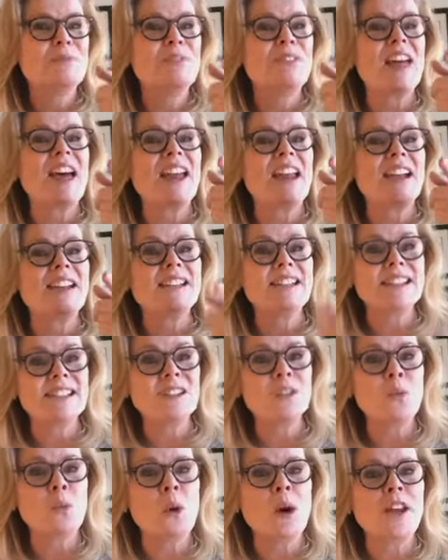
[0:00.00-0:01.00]
that I
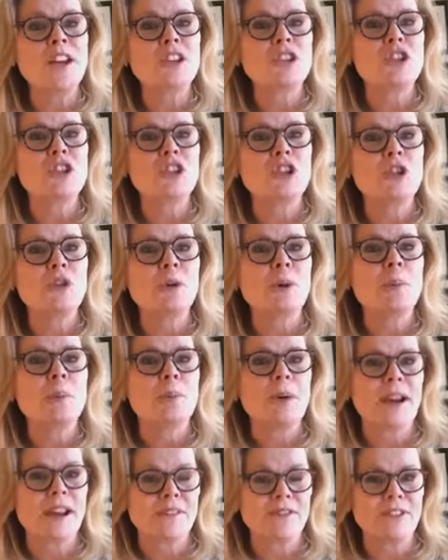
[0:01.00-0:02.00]
didn't want to do,
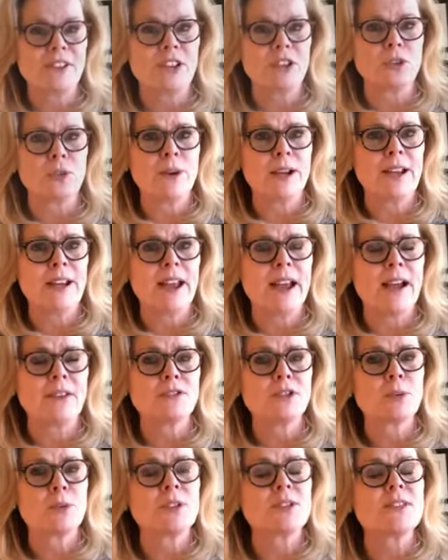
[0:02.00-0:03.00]
but I felt great
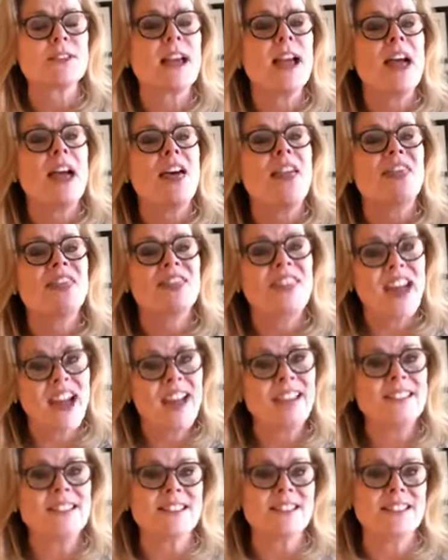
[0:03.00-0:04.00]
afterwards.
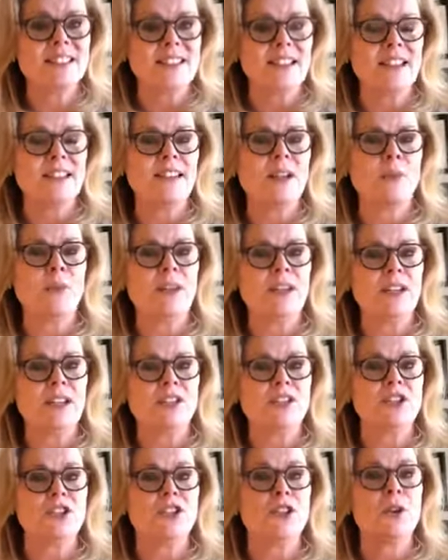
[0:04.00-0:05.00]
That's the thing that we need
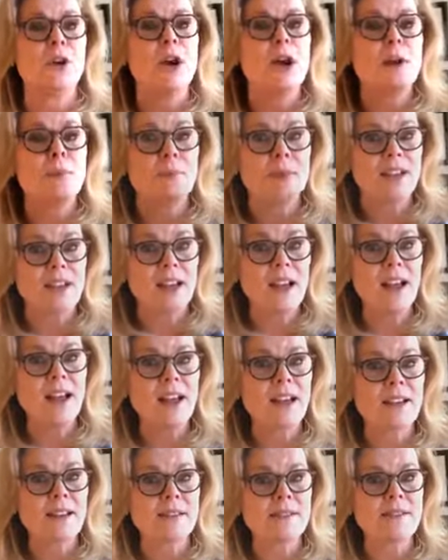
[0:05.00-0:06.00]
to do
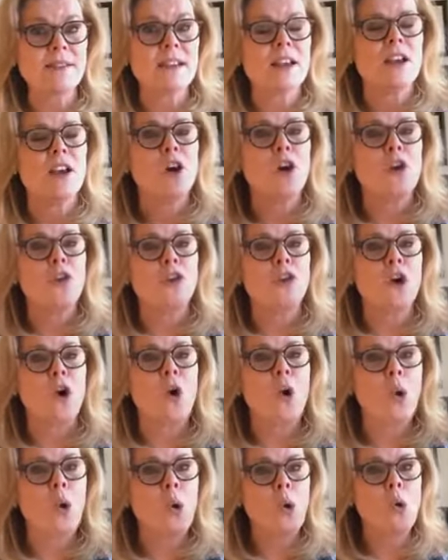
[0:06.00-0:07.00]
because the
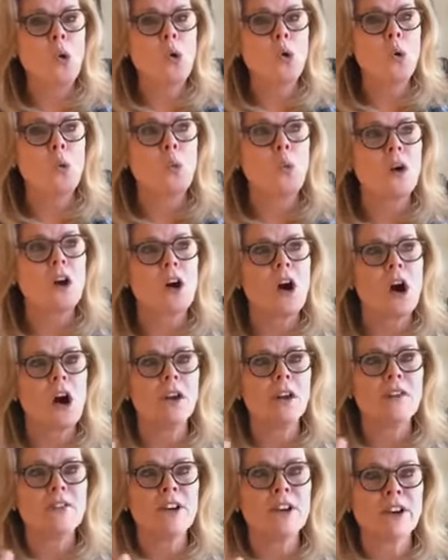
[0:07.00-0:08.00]
whole, where
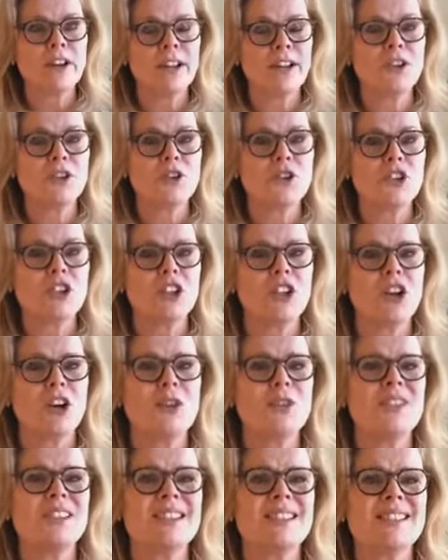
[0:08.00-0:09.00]
all of our energy
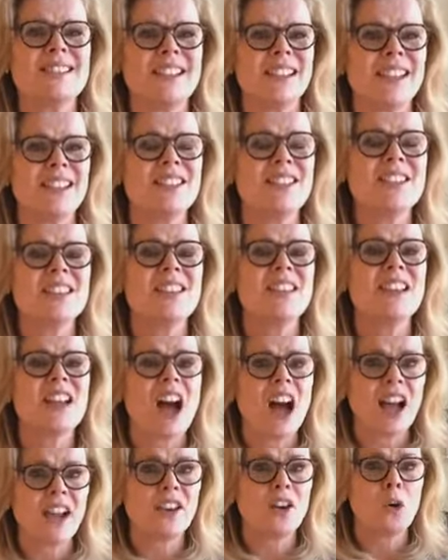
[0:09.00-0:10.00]
goes is into the
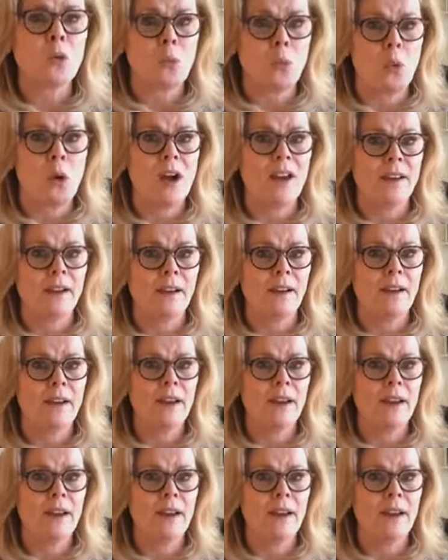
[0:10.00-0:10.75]
I don't wanna.